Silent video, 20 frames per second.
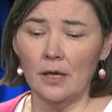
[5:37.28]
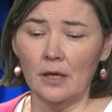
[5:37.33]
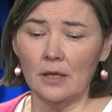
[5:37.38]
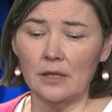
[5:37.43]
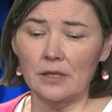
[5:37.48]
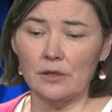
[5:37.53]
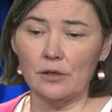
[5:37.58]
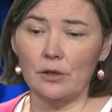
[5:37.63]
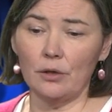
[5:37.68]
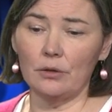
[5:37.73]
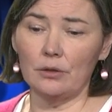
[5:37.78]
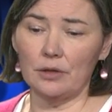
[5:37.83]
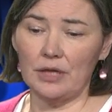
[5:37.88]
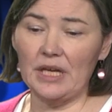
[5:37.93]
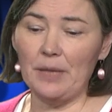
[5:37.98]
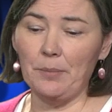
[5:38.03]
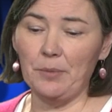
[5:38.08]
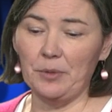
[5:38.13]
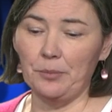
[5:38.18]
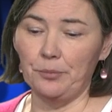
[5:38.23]
So
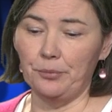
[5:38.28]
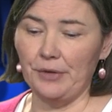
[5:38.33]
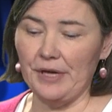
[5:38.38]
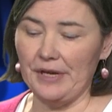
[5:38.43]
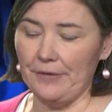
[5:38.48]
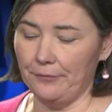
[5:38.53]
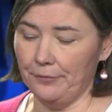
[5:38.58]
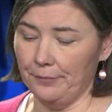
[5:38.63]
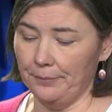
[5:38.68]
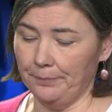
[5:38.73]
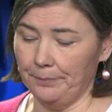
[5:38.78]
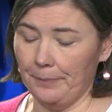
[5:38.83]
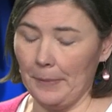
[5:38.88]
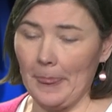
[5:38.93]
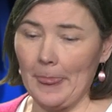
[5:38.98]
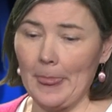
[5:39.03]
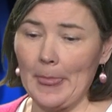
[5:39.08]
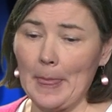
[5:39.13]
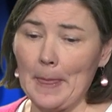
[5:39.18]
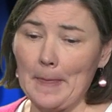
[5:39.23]
keep it brief.
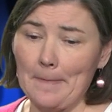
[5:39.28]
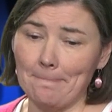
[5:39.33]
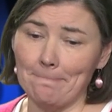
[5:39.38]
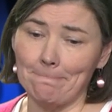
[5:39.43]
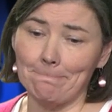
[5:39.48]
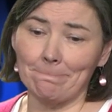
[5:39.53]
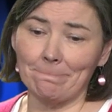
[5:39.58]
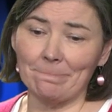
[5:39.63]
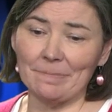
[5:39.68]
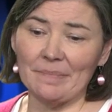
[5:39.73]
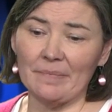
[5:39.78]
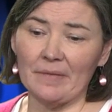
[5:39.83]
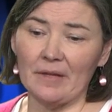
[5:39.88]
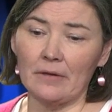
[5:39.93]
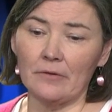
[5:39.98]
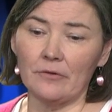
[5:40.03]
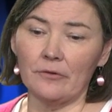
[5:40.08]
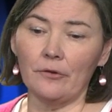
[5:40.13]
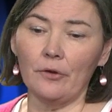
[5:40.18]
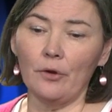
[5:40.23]

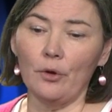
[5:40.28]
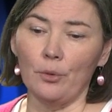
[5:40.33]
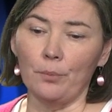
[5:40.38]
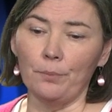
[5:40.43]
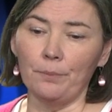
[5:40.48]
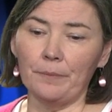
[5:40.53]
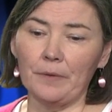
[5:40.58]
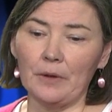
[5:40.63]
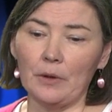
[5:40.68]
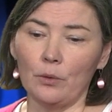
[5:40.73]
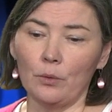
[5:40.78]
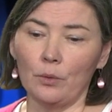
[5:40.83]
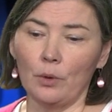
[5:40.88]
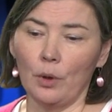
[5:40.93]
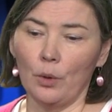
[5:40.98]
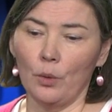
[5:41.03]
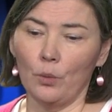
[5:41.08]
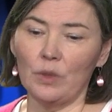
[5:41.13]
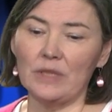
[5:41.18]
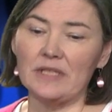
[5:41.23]
So
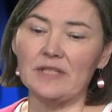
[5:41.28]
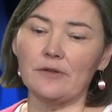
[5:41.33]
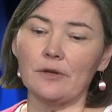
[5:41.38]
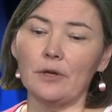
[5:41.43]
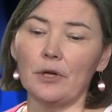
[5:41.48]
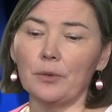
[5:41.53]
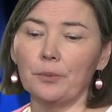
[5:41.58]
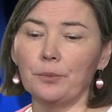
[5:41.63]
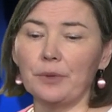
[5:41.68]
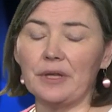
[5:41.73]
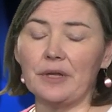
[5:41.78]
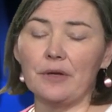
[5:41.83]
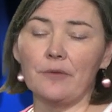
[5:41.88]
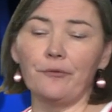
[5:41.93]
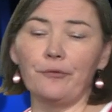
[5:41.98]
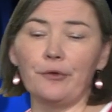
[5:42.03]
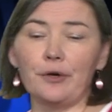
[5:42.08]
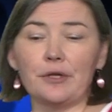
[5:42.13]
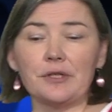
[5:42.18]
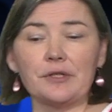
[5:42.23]
we'll start with the
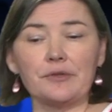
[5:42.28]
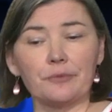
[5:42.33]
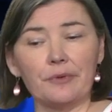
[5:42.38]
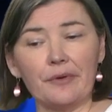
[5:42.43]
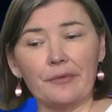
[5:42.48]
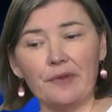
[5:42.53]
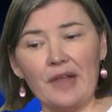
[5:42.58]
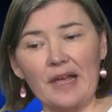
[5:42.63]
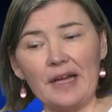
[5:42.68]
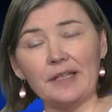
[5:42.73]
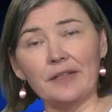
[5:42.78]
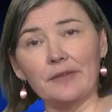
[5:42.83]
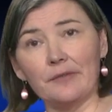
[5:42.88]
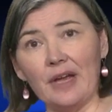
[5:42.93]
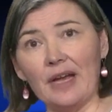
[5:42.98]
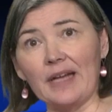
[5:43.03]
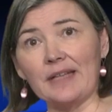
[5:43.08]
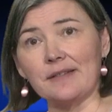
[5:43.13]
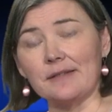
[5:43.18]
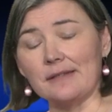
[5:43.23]
first reflective
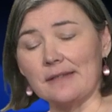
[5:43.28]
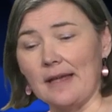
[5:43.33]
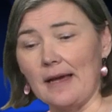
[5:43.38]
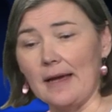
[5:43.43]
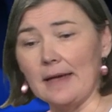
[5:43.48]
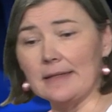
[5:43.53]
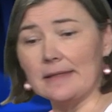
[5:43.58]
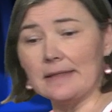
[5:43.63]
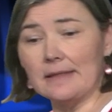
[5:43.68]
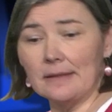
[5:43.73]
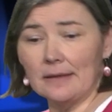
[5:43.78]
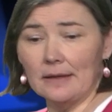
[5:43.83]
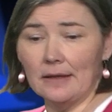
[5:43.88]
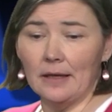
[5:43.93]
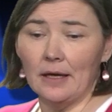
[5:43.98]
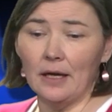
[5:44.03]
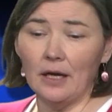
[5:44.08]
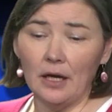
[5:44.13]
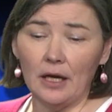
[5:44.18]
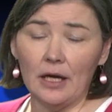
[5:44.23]
exercise.
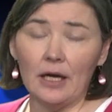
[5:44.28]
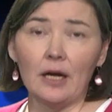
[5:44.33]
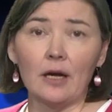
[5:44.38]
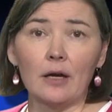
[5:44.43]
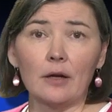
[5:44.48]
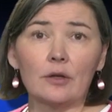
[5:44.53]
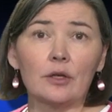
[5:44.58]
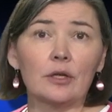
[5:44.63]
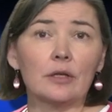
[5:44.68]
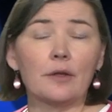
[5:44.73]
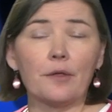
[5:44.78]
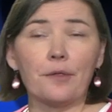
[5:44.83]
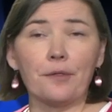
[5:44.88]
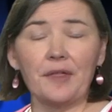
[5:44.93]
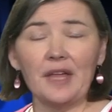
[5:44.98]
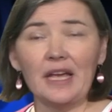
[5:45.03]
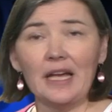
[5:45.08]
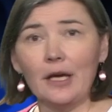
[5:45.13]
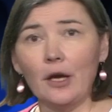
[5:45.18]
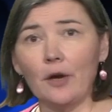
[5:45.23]

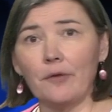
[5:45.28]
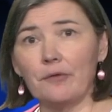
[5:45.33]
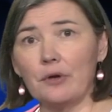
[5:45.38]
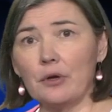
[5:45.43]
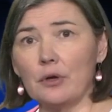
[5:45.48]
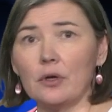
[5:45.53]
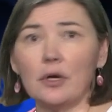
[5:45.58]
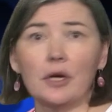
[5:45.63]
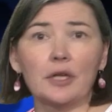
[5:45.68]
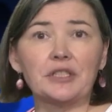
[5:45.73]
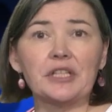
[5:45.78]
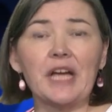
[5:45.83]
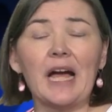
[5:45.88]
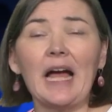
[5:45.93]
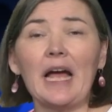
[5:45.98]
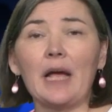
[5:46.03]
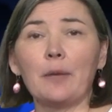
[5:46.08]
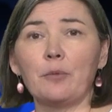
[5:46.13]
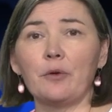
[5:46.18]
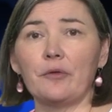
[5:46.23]
Think of a
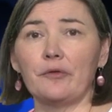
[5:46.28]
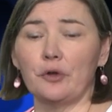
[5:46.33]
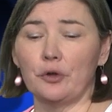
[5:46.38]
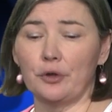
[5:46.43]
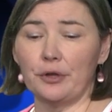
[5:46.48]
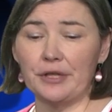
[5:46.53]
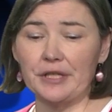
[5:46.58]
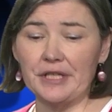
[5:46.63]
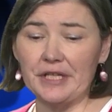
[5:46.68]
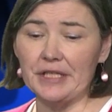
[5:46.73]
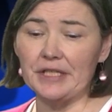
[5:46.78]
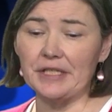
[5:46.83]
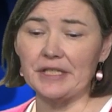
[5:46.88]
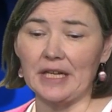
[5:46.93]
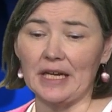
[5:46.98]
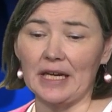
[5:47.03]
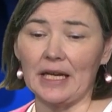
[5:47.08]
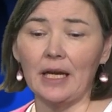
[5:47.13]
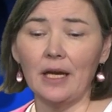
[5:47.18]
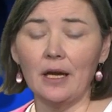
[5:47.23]
time of your
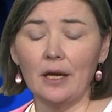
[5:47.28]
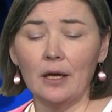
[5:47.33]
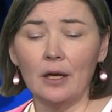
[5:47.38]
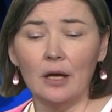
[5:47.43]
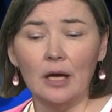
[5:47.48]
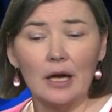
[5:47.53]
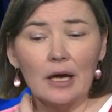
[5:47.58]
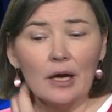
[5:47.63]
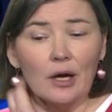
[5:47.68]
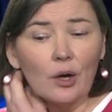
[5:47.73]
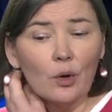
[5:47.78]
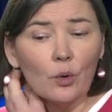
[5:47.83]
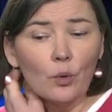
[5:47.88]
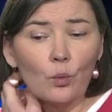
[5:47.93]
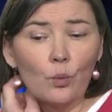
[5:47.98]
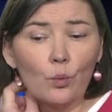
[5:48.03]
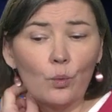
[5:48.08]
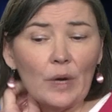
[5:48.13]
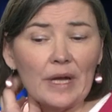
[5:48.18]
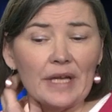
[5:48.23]
teaching
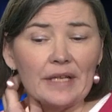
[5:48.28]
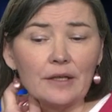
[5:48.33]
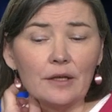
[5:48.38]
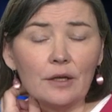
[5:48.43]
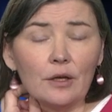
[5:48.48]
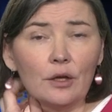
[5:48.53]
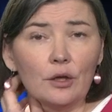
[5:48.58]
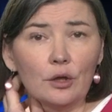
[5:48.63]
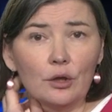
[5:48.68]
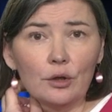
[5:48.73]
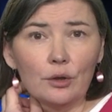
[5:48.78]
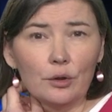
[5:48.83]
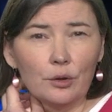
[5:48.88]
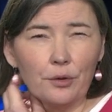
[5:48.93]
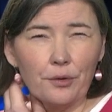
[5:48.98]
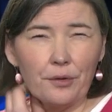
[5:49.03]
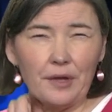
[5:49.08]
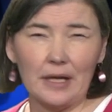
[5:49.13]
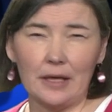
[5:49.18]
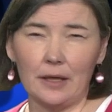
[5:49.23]
when
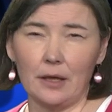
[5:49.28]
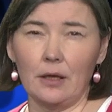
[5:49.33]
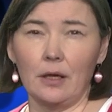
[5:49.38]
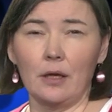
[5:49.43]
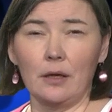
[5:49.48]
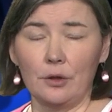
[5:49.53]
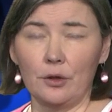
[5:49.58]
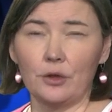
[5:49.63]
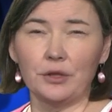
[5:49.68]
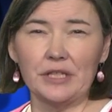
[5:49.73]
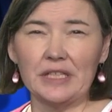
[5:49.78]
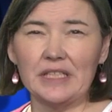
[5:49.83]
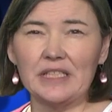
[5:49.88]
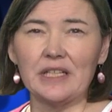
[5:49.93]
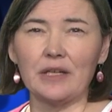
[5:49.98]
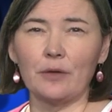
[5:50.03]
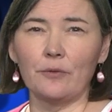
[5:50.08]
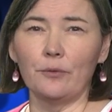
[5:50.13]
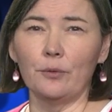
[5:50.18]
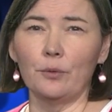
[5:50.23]
you think your
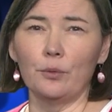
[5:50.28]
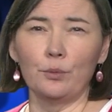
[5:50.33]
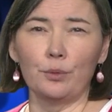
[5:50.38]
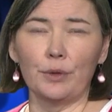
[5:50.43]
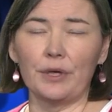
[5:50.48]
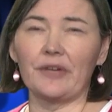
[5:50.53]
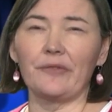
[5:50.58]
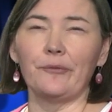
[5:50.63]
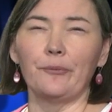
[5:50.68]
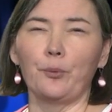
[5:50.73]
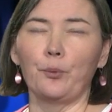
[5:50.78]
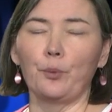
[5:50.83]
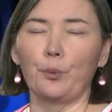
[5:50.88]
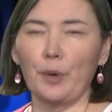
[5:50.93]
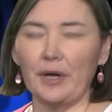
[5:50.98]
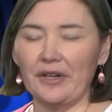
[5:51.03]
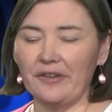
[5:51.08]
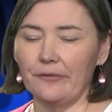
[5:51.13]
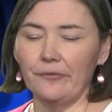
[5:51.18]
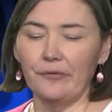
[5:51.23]
teaching worked
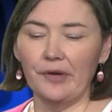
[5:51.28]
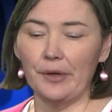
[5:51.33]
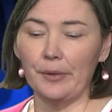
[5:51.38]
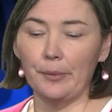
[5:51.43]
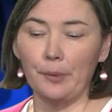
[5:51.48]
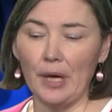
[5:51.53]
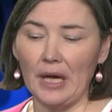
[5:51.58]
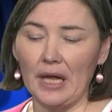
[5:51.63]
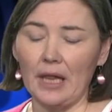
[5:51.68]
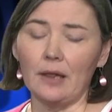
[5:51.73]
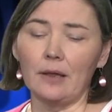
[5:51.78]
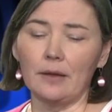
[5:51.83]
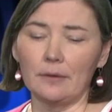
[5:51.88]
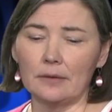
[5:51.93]
very well,